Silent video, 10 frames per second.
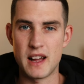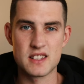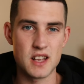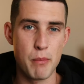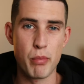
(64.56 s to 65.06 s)

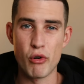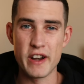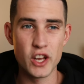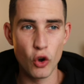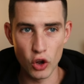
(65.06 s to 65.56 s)
bags are
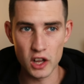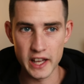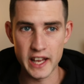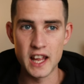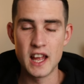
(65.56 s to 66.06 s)
pretty
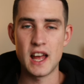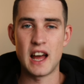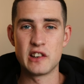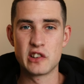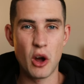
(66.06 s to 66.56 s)
ugly
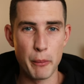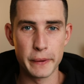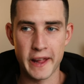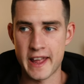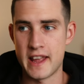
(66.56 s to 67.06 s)
and
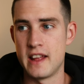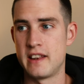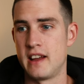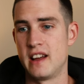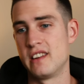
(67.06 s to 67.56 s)

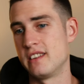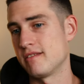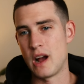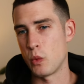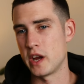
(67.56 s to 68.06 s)
complicated, and
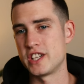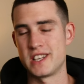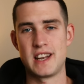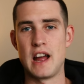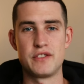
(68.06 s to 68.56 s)
I wish I
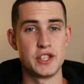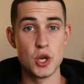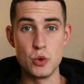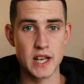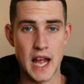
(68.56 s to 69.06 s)
didn't have to
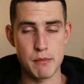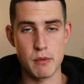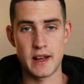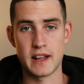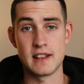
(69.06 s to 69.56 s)
use a
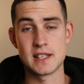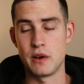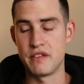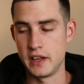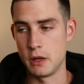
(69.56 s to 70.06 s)
camera bag. That's how
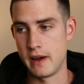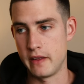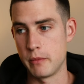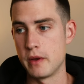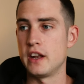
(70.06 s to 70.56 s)
I feel
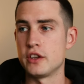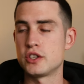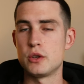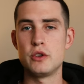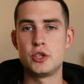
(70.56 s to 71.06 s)
about them. And as
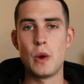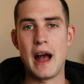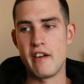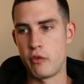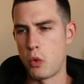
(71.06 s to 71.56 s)
soon as you
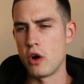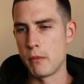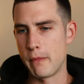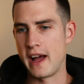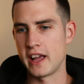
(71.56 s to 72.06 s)
have
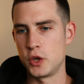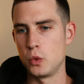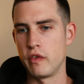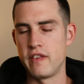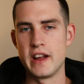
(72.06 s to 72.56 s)
one bag, you
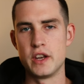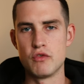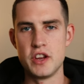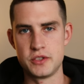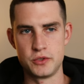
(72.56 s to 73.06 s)
will find a
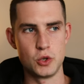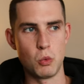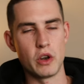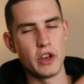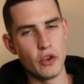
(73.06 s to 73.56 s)
reason to
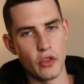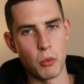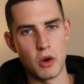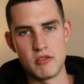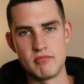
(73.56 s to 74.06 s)
want another
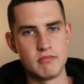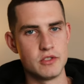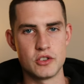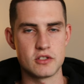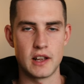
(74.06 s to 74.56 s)
one,
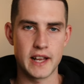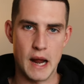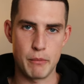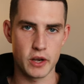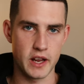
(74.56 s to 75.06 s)
just like
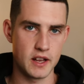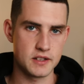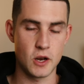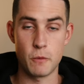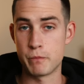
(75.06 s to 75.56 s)
camera gear.
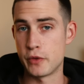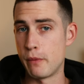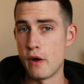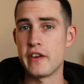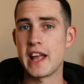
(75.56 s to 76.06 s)
So the
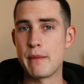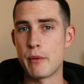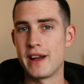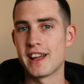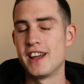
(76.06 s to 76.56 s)
perfect
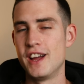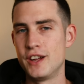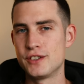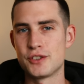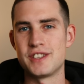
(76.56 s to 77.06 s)
camera bag
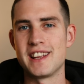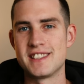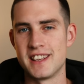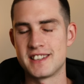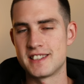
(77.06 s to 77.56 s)
doesn't
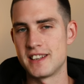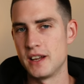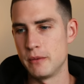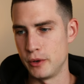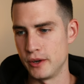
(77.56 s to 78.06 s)
exist,
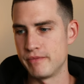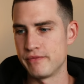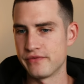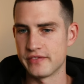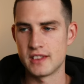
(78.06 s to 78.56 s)
but
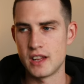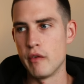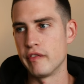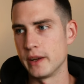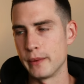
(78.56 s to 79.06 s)

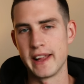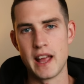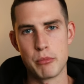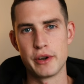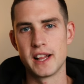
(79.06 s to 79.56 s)
hopefully we can
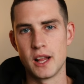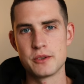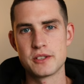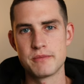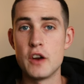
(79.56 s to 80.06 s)
get pretty
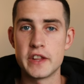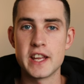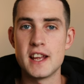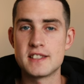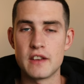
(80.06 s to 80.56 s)
close. Over the
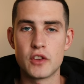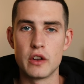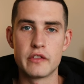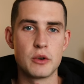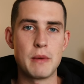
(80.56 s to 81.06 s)
years, I've
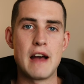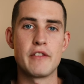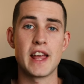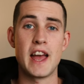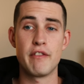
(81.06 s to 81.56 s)
gone from
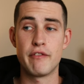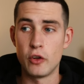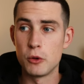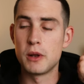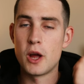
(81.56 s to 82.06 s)
having a
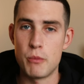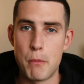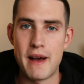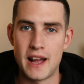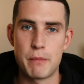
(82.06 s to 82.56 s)
full-blown
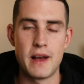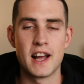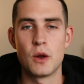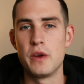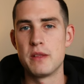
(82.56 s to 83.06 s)

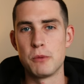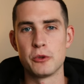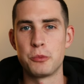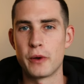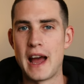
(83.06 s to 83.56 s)
backpack with
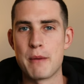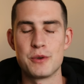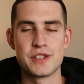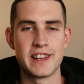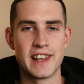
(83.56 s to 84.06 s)
multiple
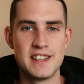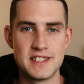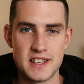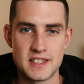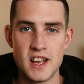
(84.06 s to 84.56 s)
cameras and
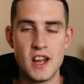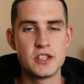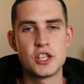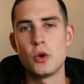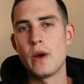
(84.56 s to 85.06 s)
lenses
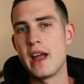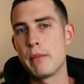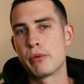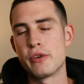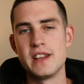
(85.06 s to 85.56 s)
to a
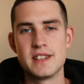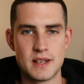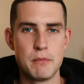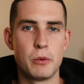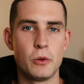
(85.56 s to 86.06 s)
pretty
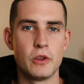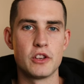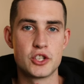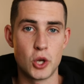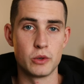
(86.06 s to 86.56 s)
simple
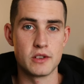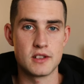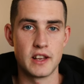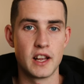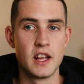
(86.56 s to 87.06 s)
shoulder
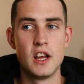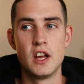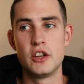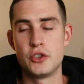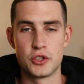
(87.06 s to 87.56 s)
sling,
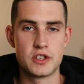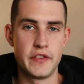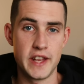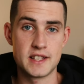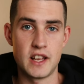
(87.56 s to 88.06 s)
just for the